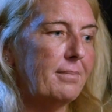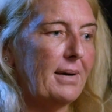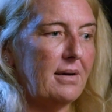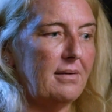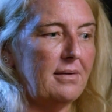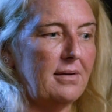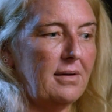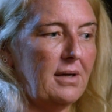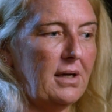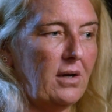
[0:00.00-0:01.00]
but
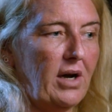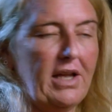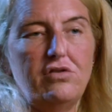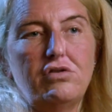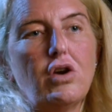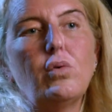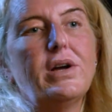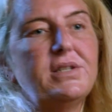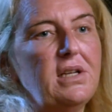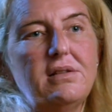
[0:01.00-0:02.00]
I had no
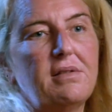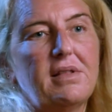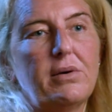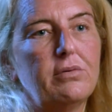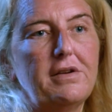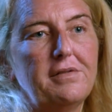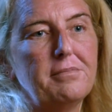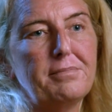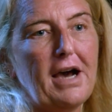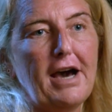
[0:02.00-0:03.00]
idea that they were
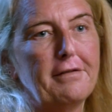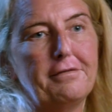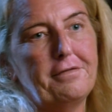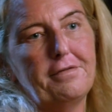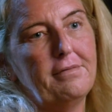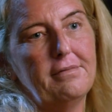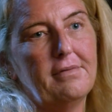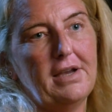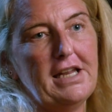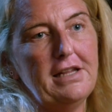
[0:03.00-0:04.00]
even part of
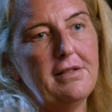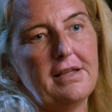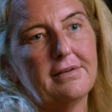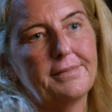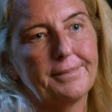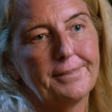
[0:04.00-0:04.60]
anything.